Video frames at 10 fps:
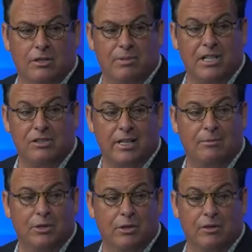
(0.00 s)
police let them
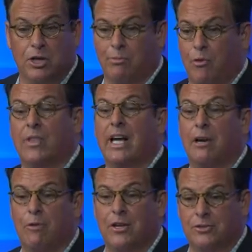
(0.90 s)
do it. The year before, they got
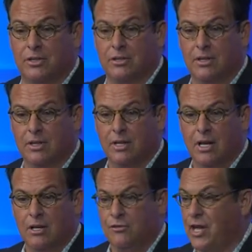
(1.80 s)
arrested.
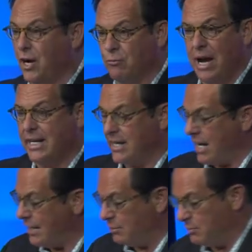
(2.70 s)
They're ready. Now, hang with